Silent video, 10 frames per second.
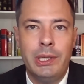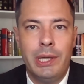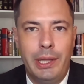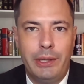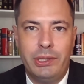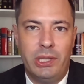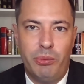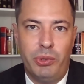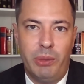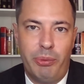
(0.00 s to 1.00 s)
And they're
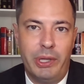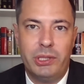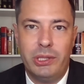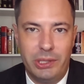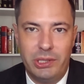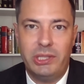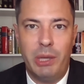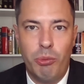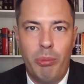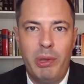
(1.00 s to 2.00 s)
putting the pressure to
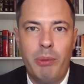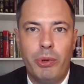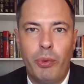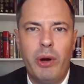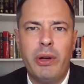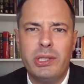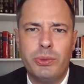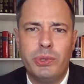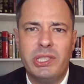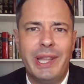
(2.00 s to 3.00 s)
send more people. And where else
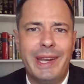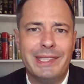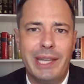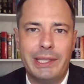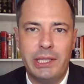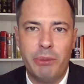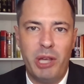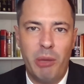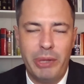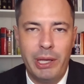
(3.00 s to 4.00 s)
do we see that exact same
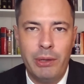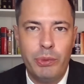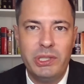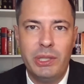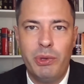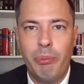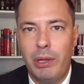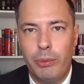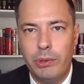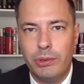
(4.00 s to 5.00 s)
game plan? We see it with
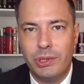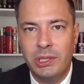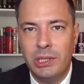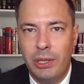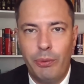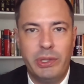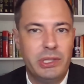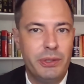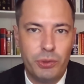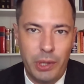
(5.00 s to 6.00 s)
Belarus. We
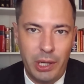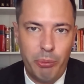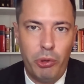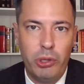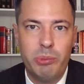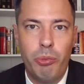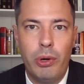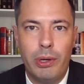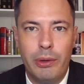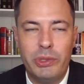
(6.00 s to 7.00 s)
see what's going on the Polish
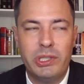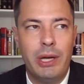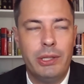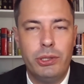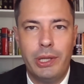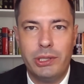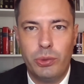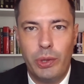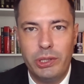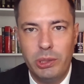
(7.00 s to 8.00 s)
border. We saw it in
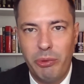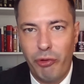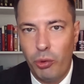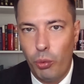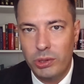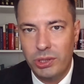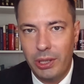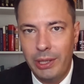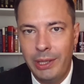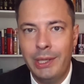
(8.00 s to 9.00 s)
2022 before the war
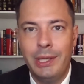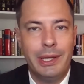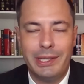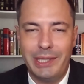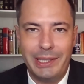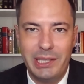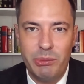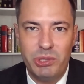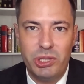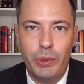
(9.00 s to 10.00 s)
started. Exact
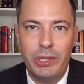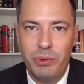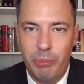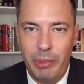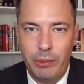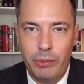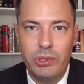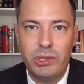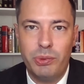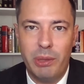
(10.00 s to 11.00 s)
same situation with
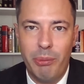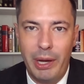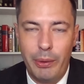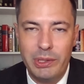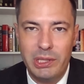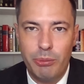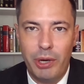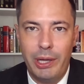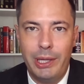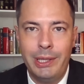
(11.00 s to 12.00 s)
Belarus, with the migrants it
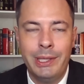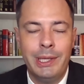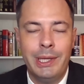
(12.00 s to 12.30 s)
brought in.